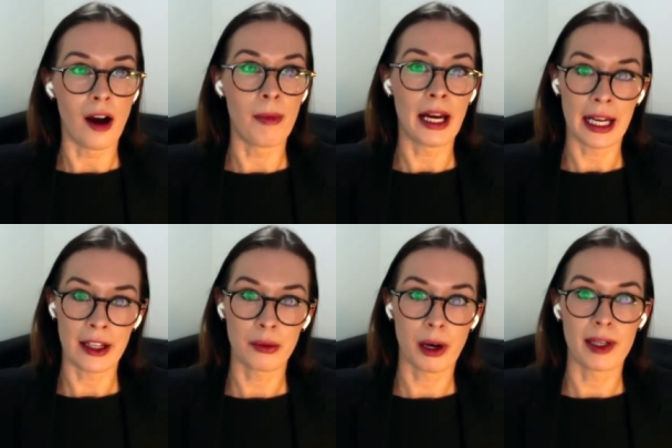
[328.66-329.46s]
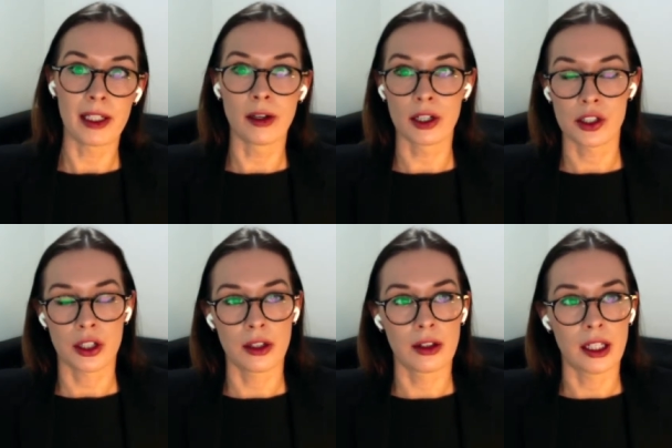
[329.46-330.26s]
Here's where we look
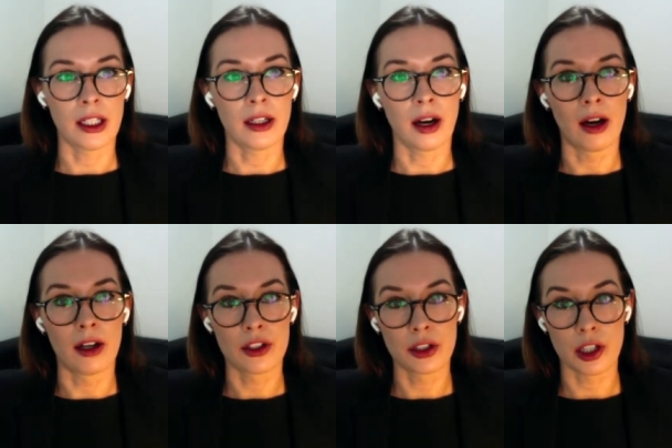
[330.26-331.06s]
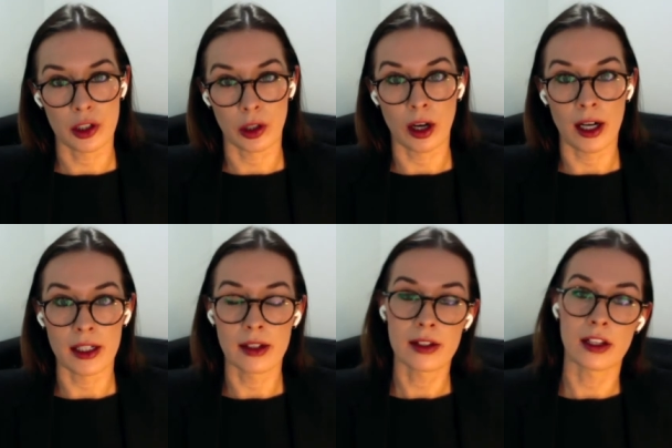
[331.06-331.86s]
to the judicial
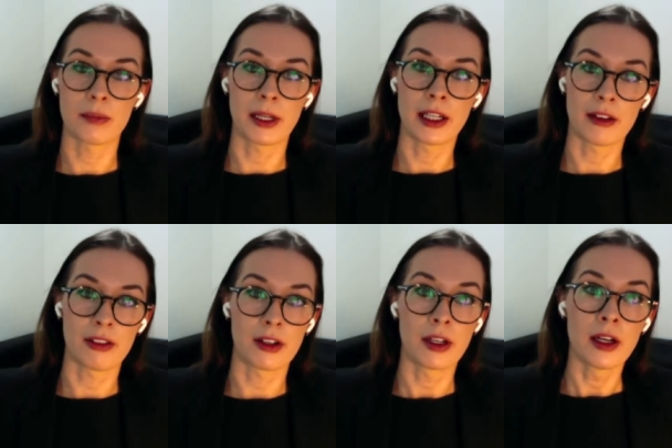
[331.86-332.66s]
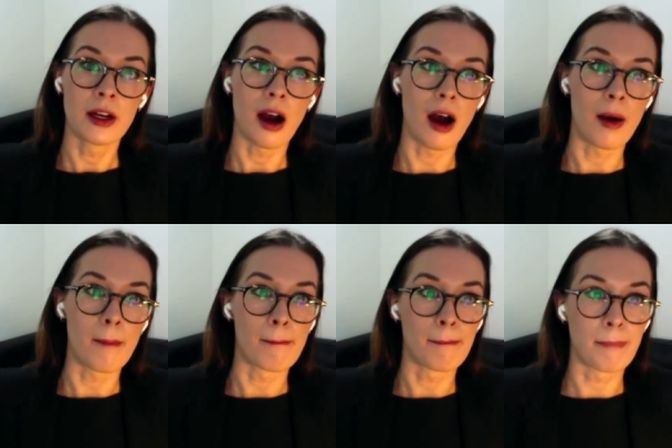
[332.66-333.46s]
guidance that's been given
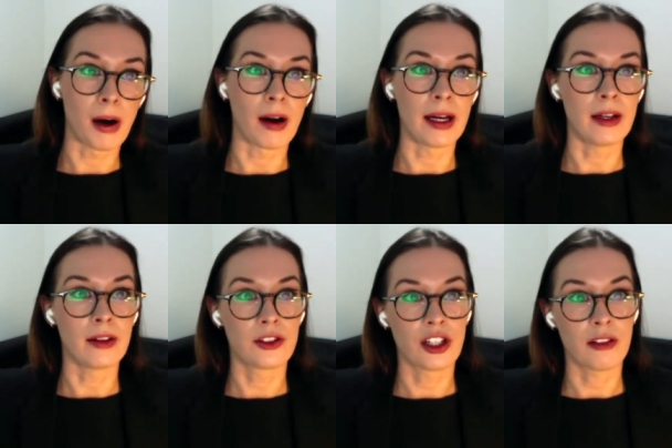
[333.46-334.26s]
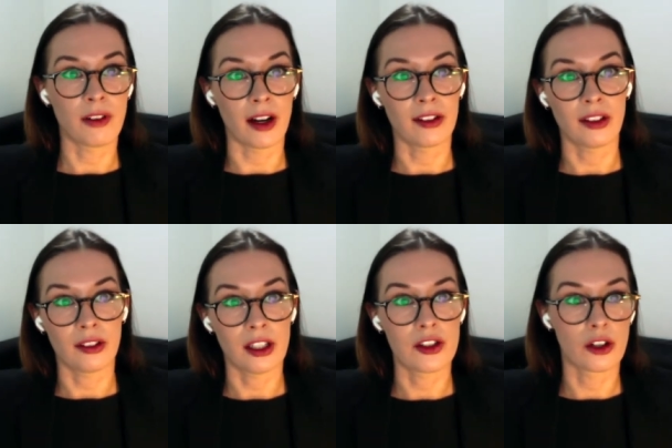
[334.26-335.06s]
by Chief
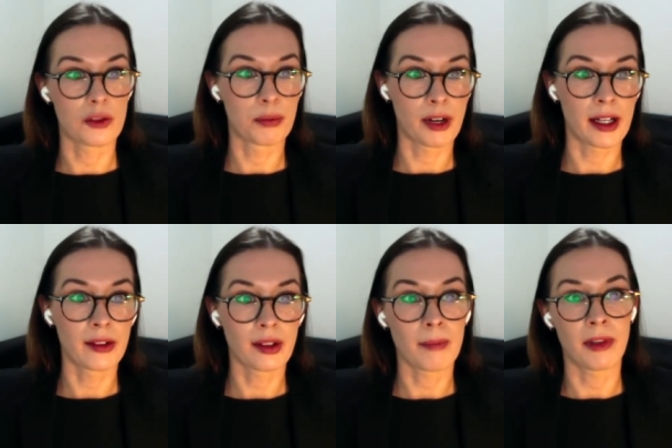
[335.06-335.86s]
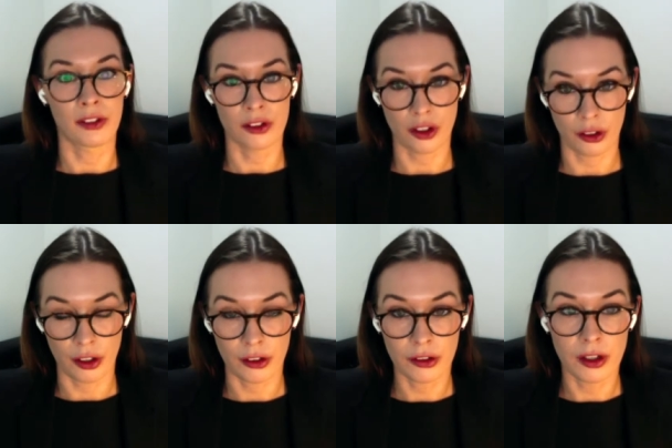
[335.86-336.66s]
ICC Judge Briggs, Mr
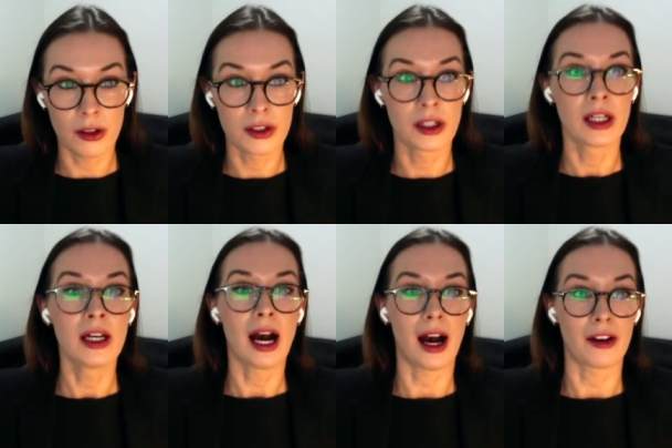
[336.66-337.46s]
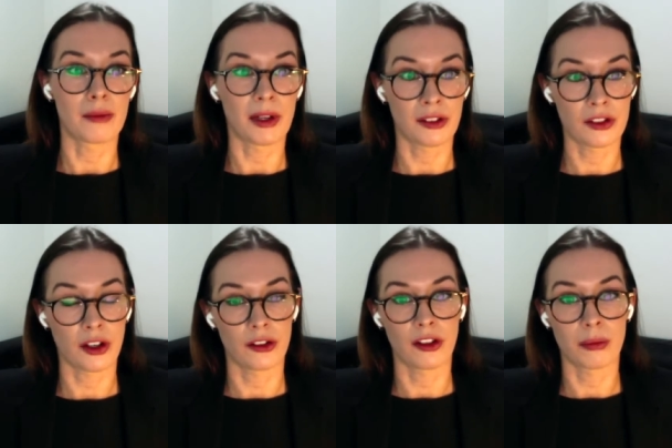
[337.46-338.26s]
Justice Snowden and Mr
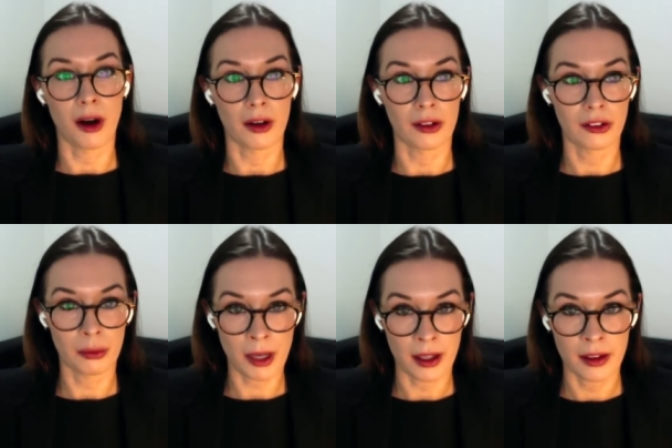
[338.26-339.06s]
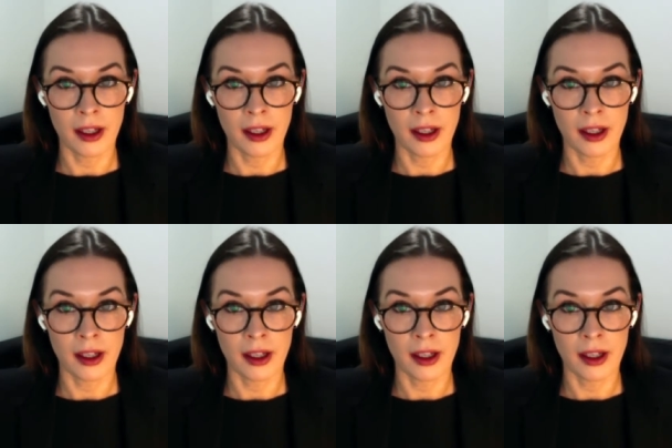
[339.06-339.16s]
Justice Marcus Smith,